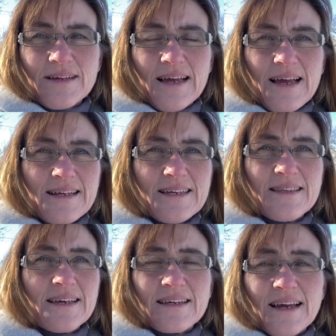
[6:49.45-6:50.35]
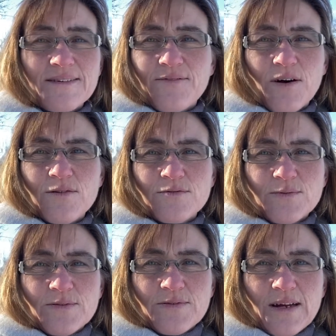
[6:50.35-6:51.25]
involved
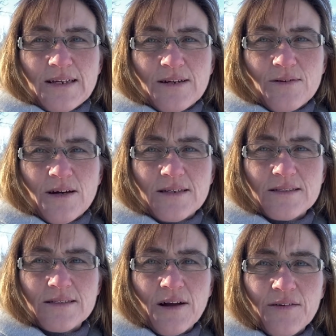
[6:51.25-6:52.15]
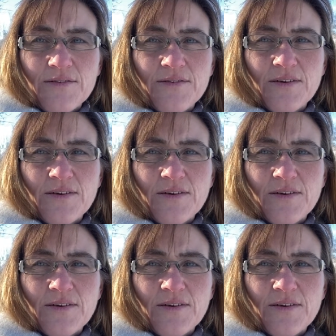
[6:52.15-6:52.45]
with any online stuff.